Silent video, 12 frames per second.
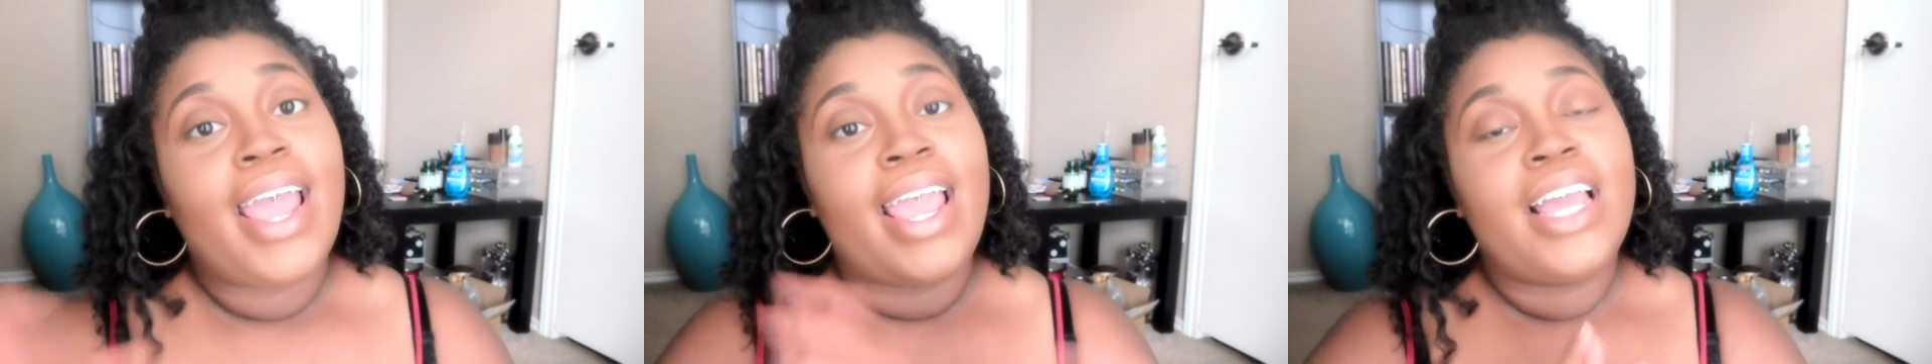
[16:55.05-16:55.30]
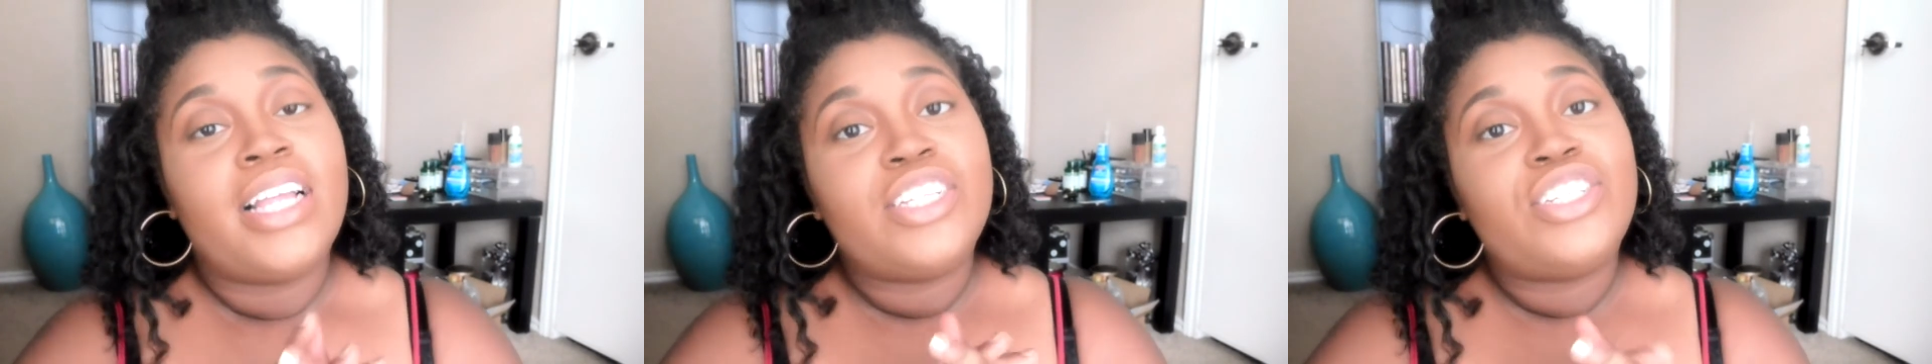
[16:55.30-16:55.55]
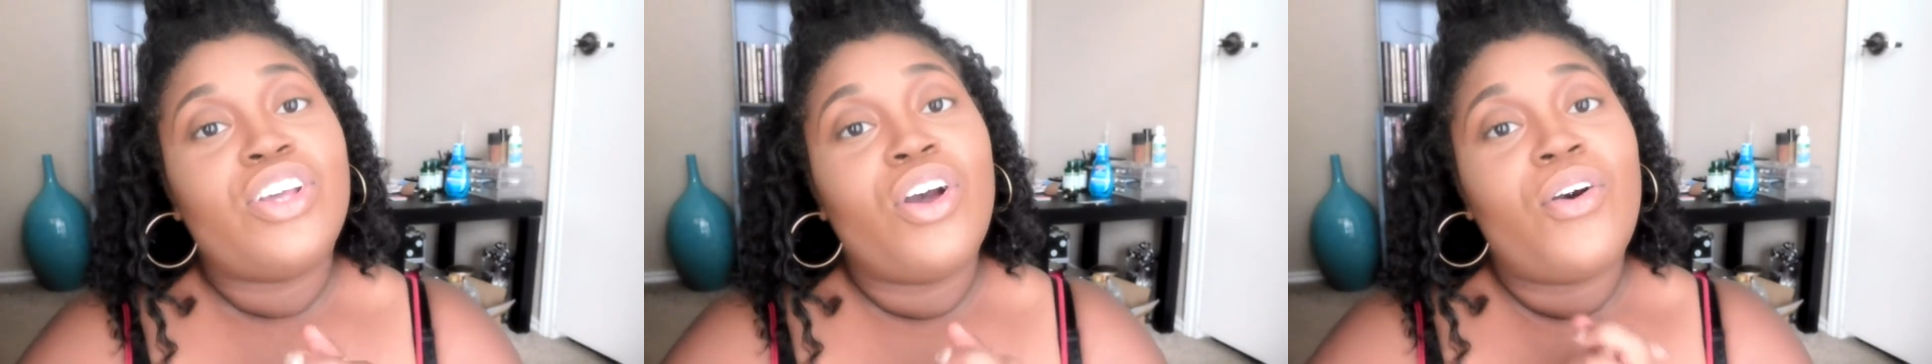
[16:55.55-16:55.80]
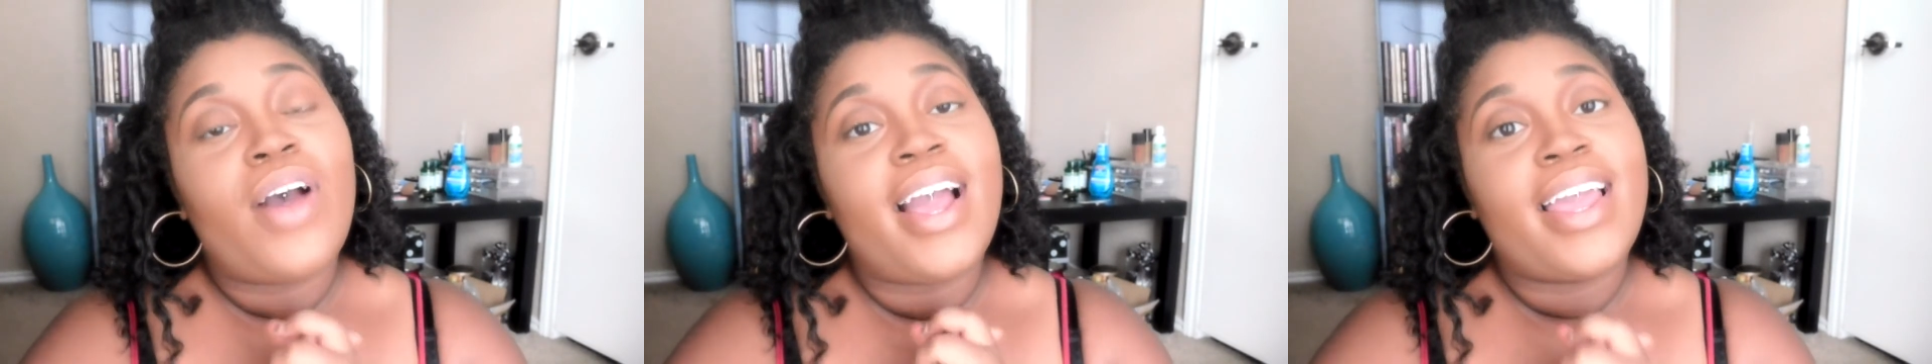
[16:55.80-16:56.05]
And
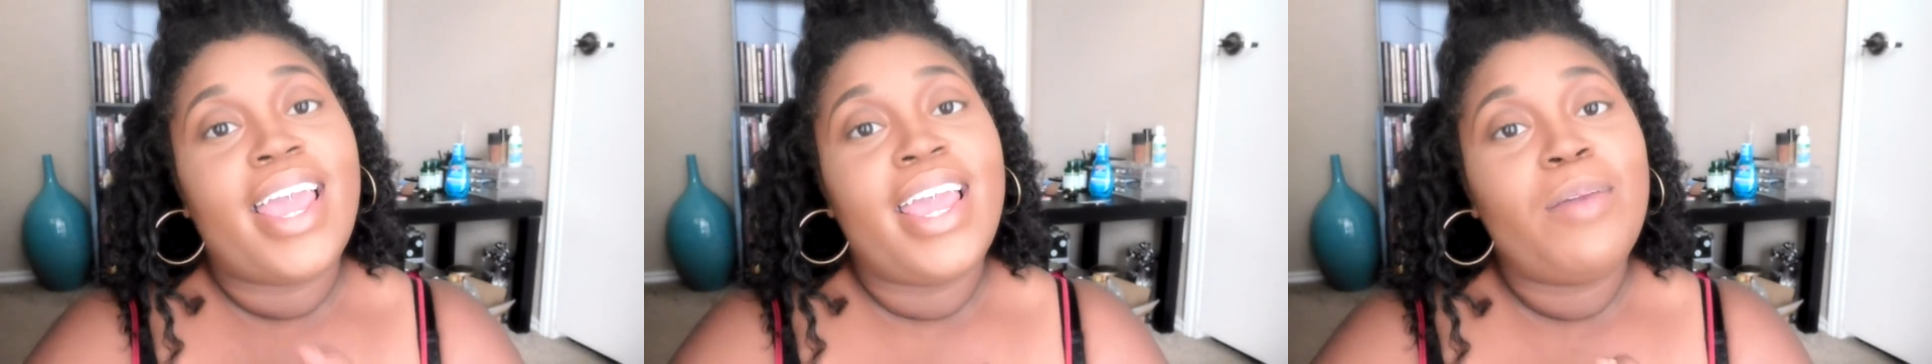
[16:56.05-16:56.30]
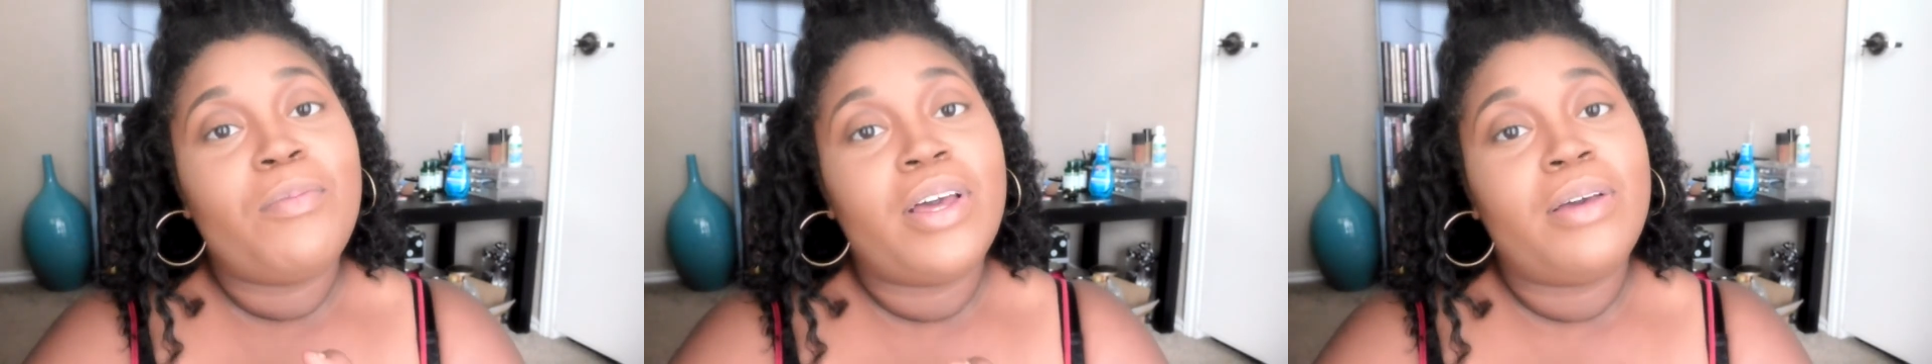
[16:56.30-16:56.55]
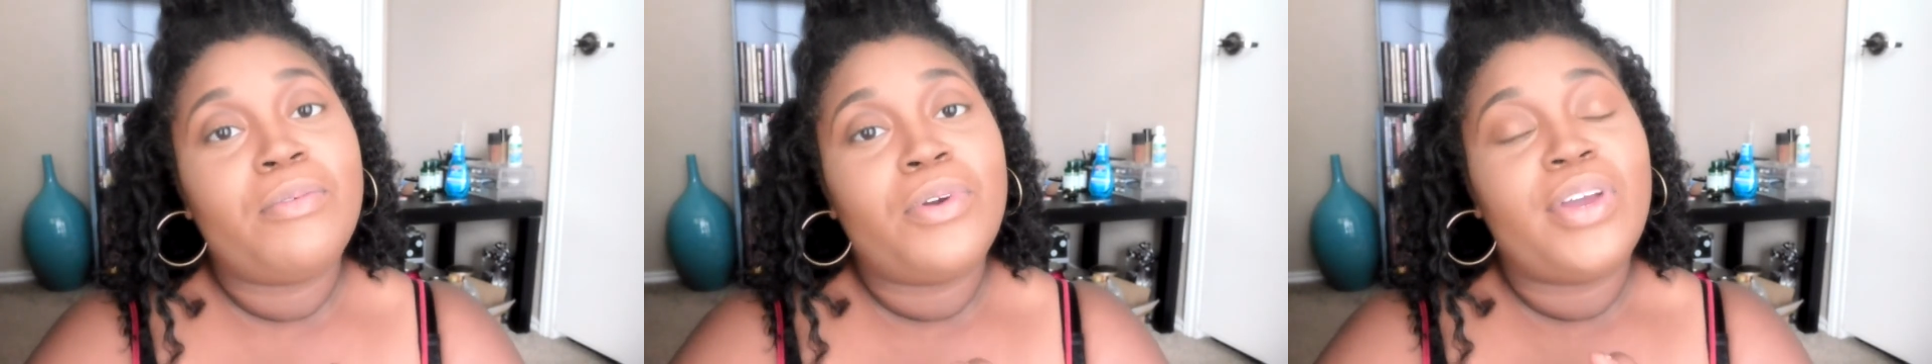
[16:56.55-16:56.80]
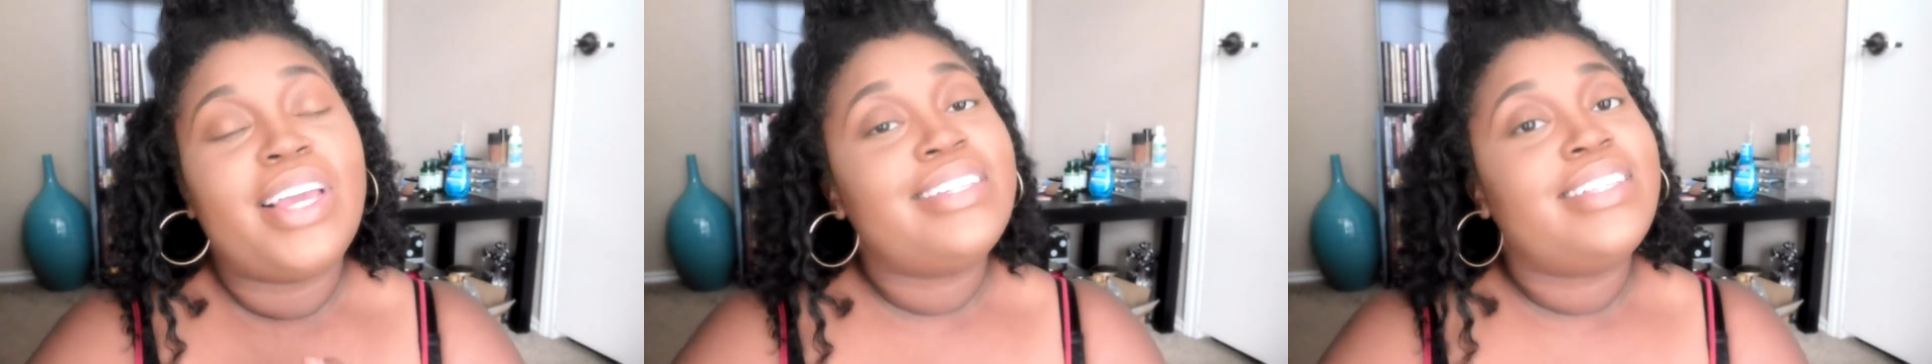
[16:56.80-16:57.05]
so I came up,
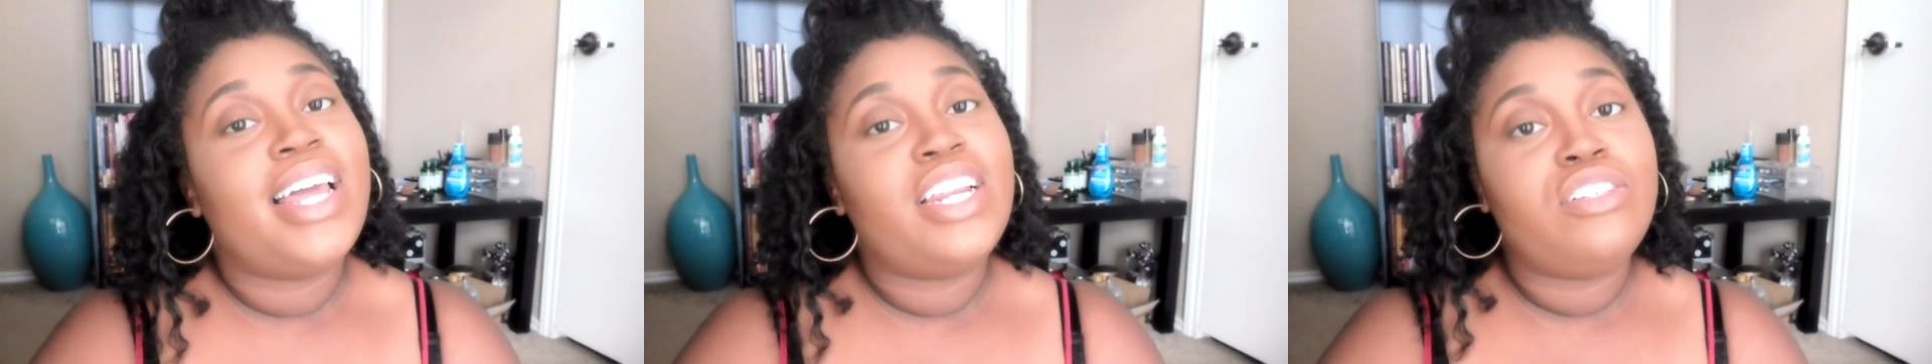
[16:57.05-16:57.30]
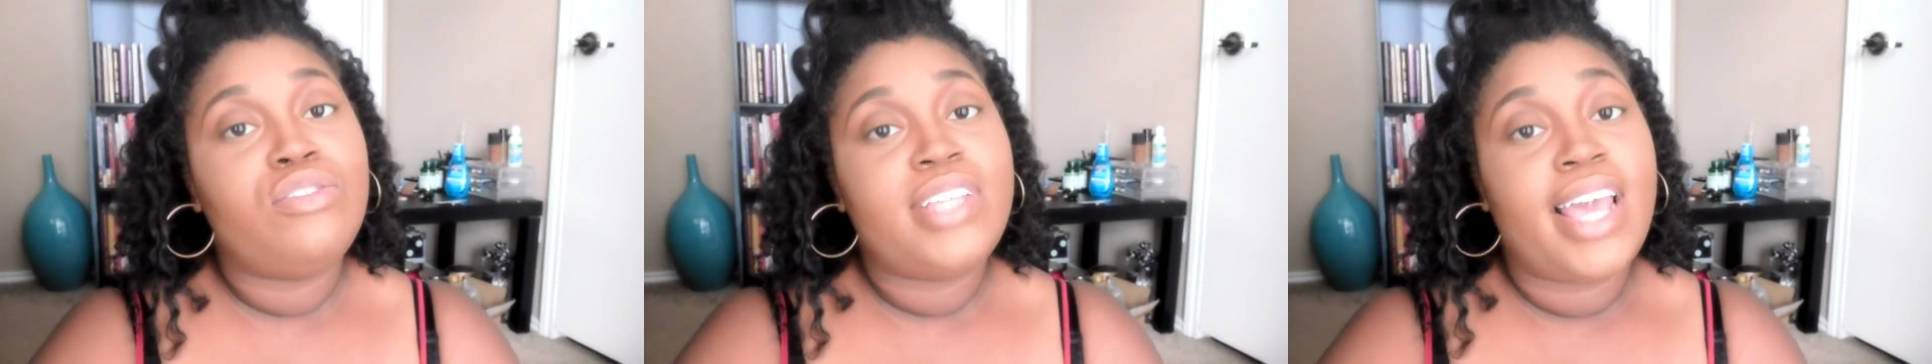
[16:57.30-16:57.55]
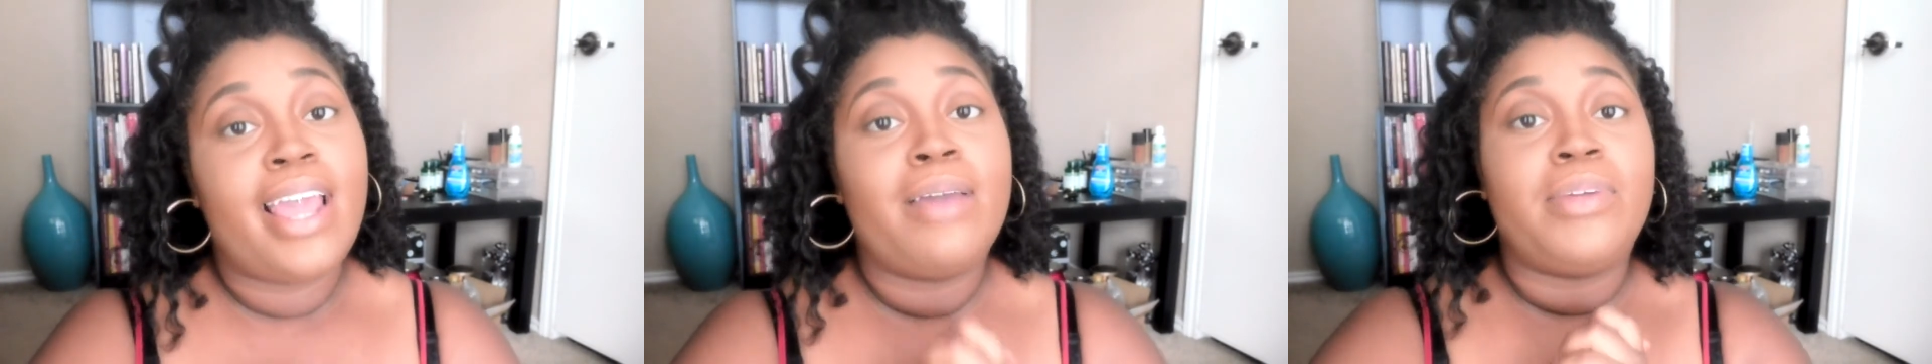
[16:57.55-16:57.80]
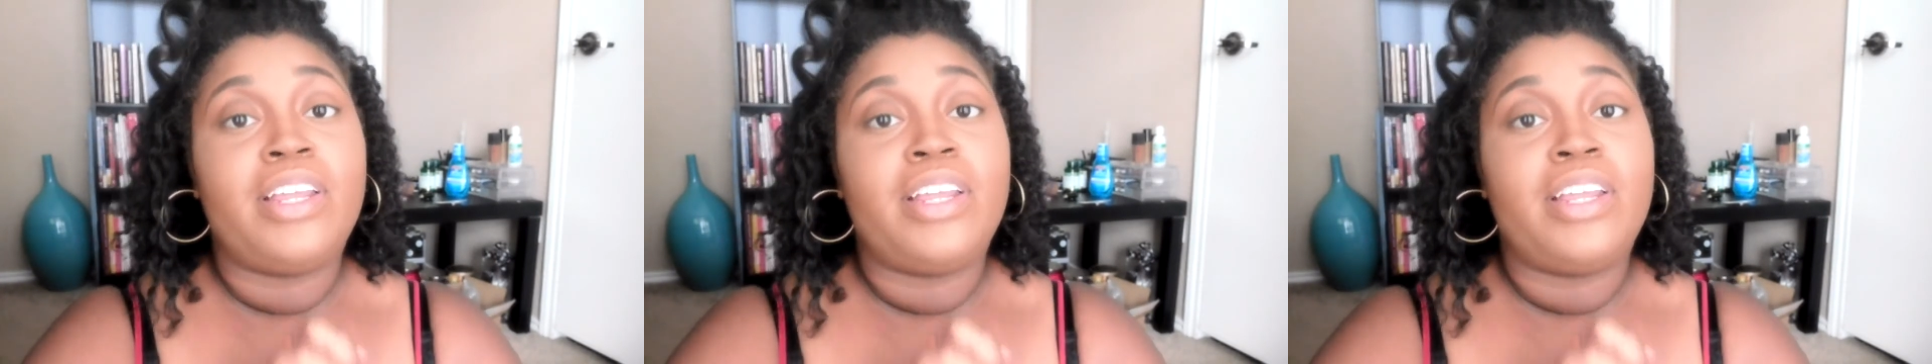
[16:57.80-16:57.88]
it's not a new tag,